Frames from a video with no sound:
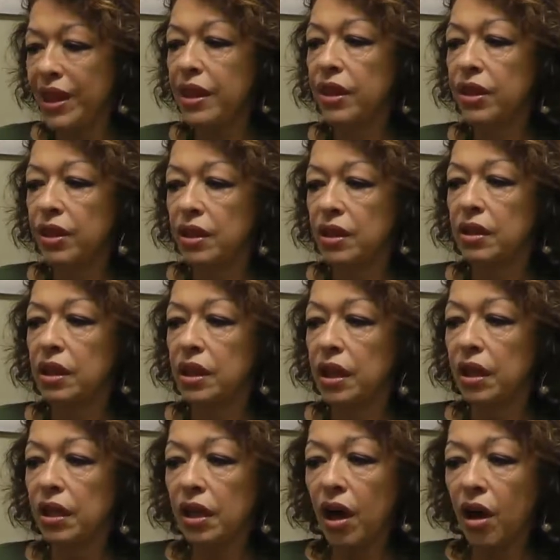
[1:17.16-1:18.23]
with the
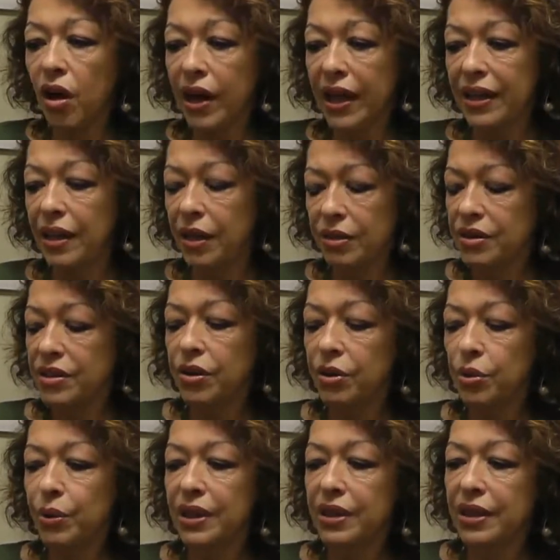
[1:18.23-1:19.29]
client,
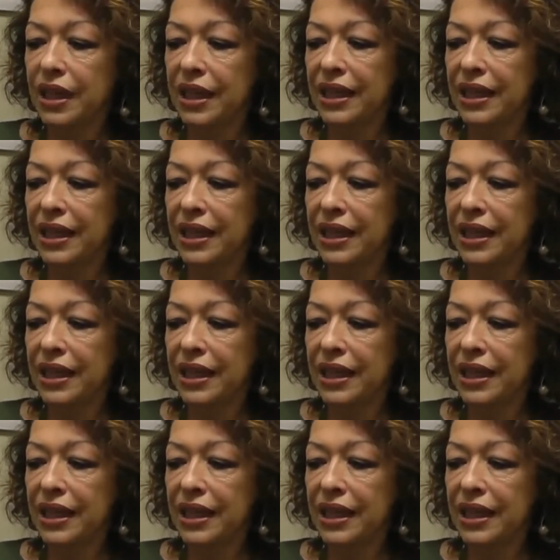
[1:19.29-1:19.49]
with